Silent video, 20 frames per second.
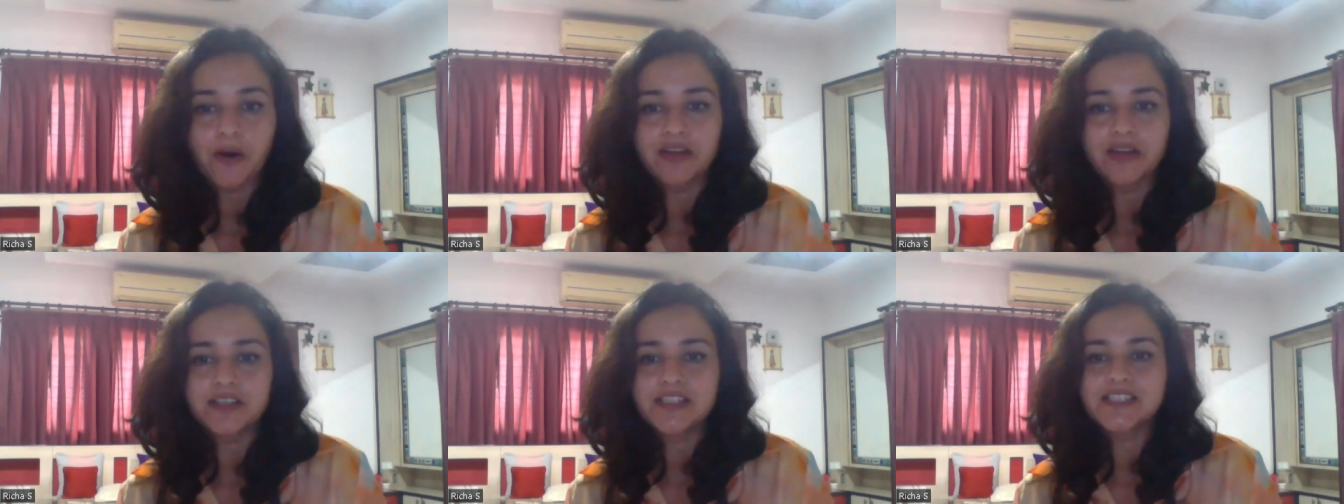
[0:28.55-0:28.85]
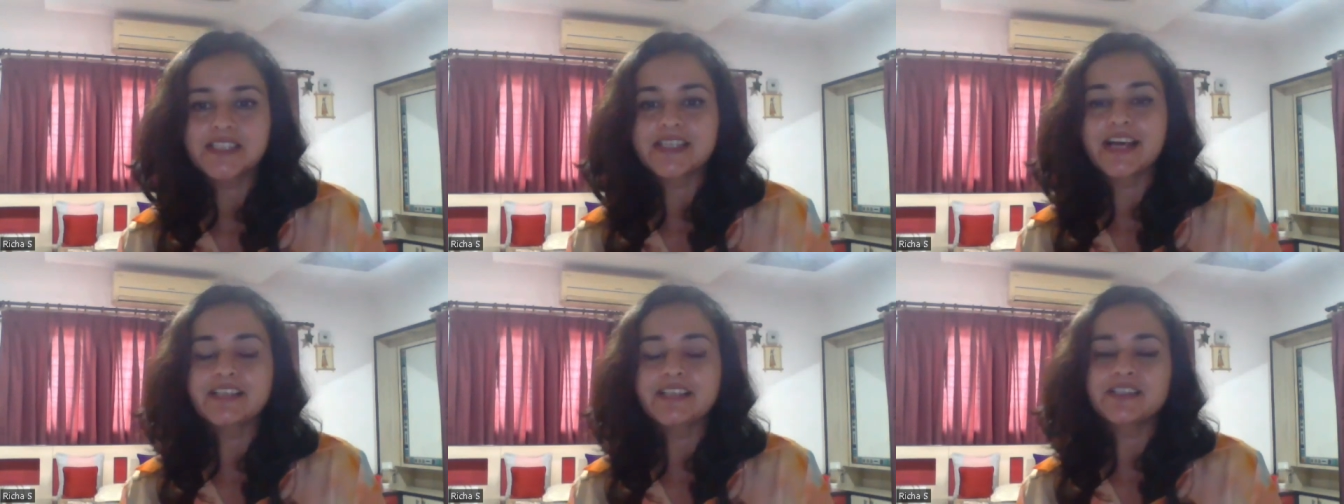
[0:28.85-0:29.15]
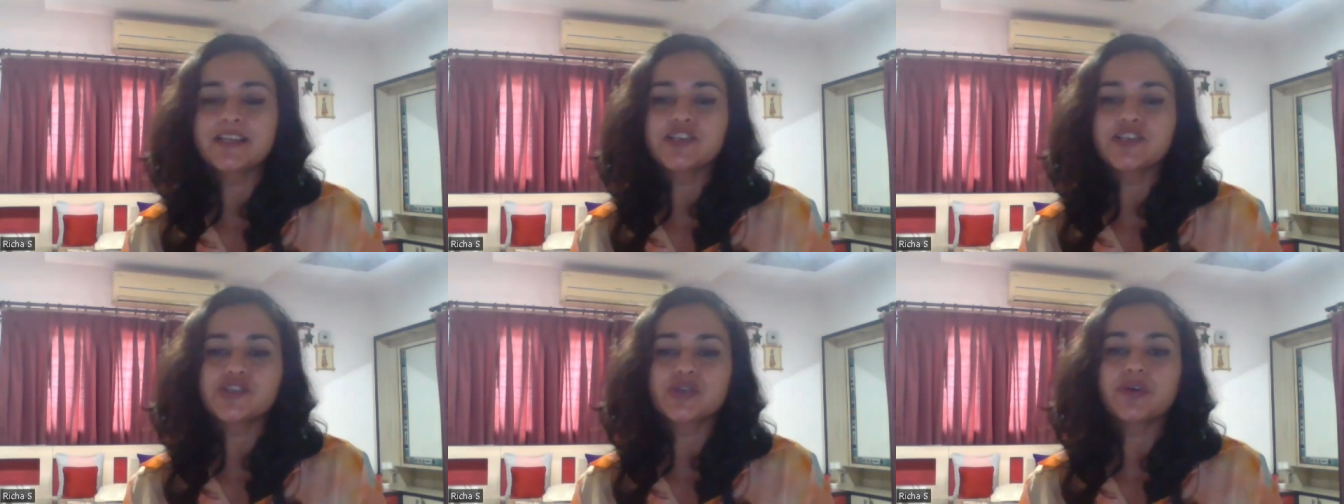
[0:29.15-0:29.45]

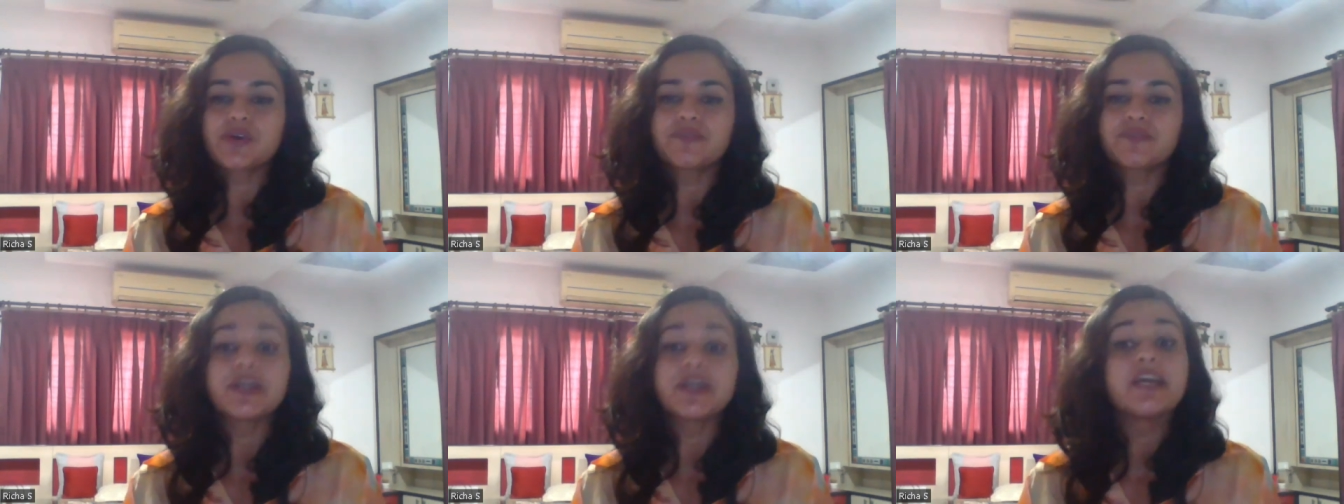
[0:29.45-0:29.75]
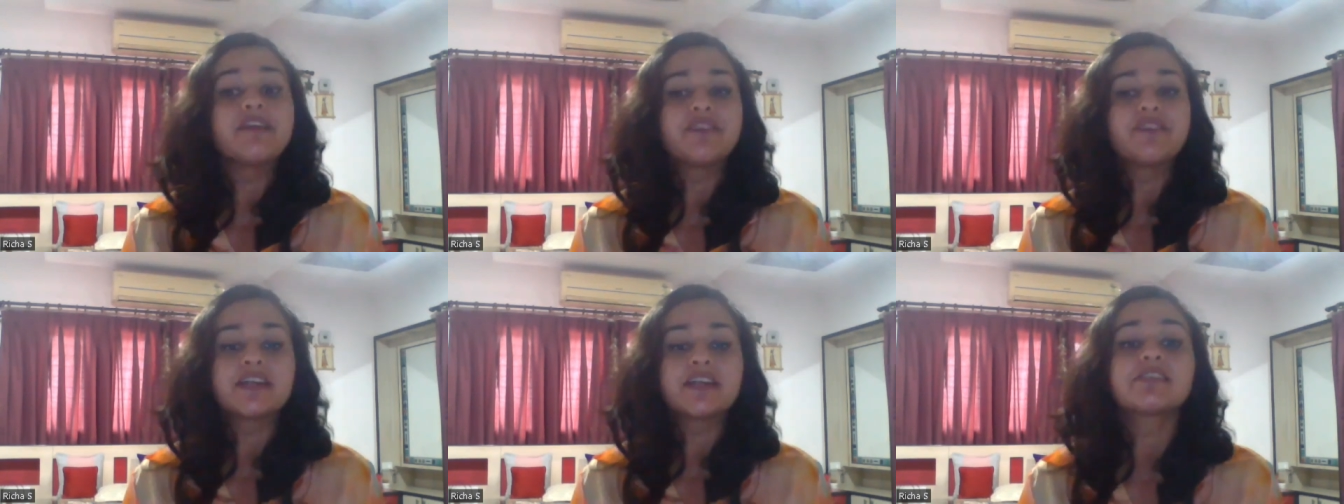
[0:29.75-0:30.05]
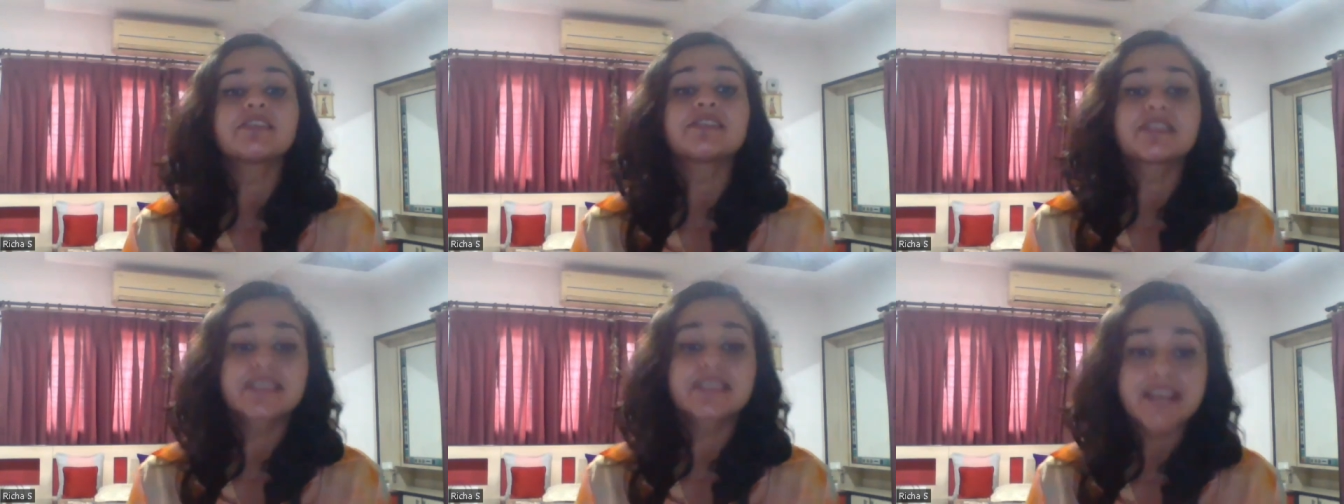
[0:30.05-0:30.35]
politicization of the
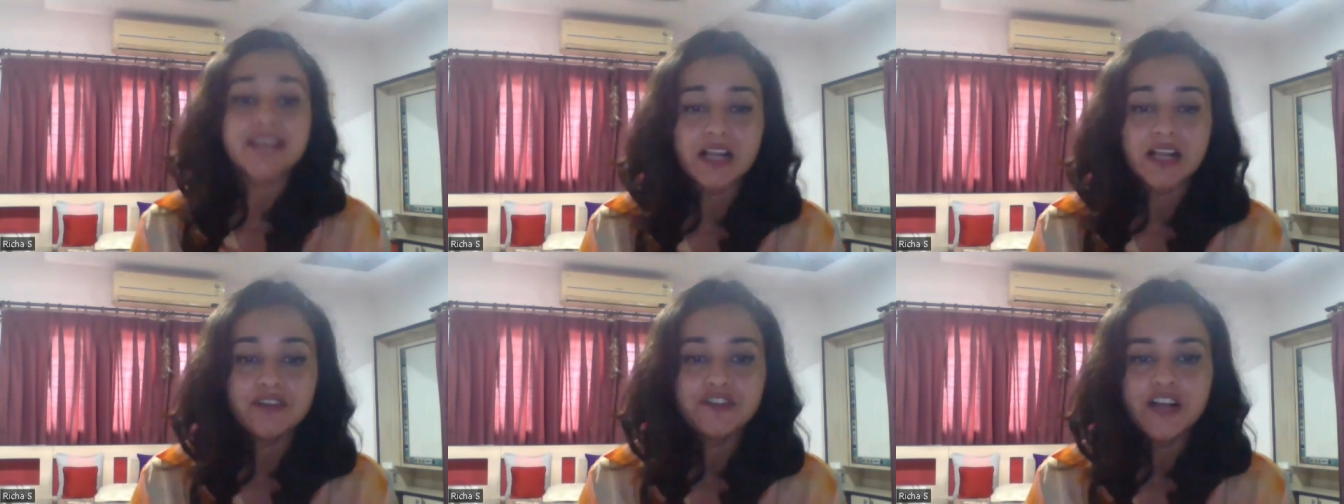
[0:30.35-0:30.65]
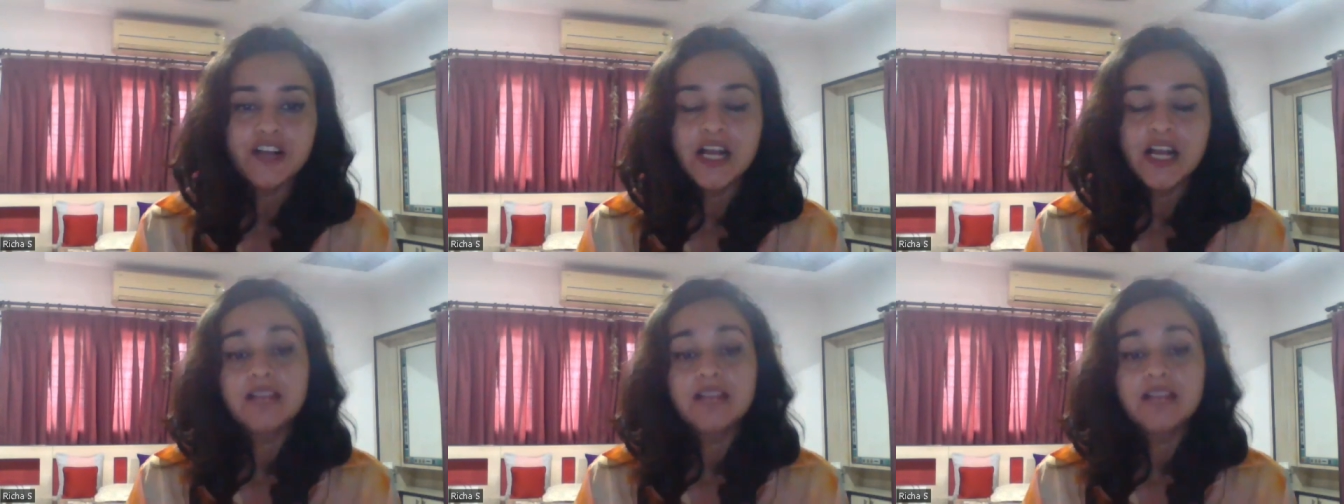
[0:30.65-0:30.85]
event itself,